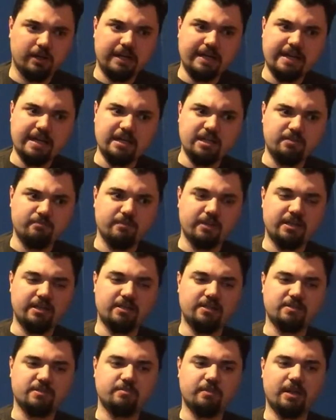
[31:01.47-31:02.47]
by any
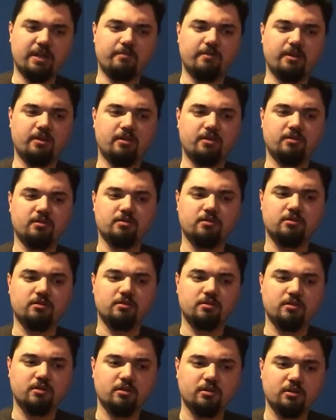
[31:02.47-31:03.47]
means, but I mean,
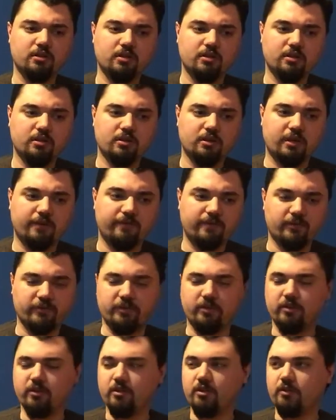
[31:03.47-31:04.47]
that feels
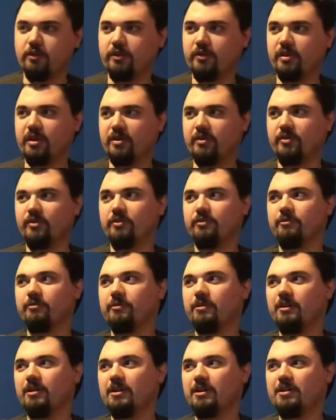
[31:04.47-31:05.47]
a little excessive.
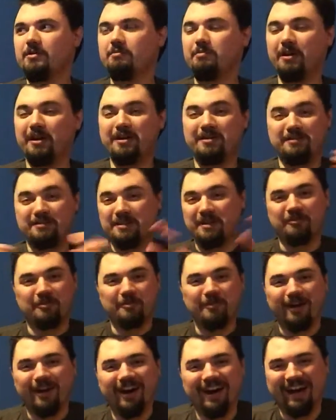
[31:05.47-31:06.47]
But never
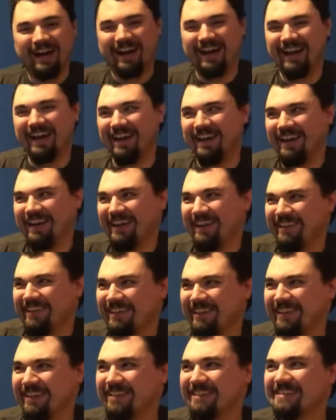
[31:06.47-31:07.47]

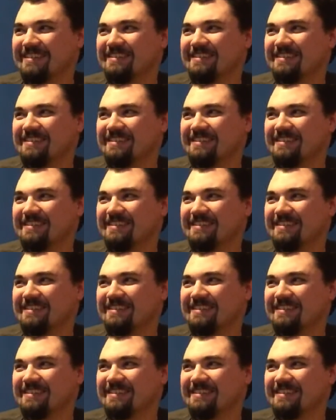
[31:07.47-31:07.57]
mind.